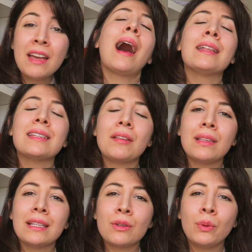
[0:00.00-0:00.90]
and I
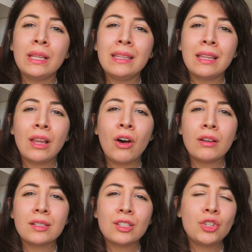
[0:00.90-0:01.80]
think it's only in the
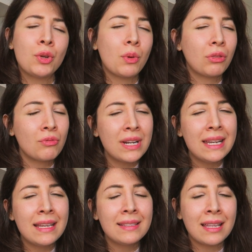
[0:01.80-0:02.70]
last 2 or 3
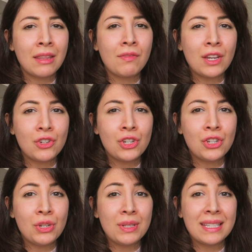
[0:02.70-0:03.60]
years that they've
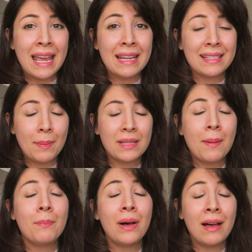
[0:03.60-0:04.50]
introduced a
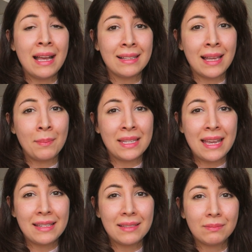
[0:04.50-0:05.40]
September exam
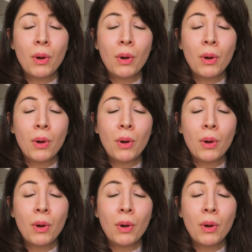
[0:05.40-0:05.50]
date.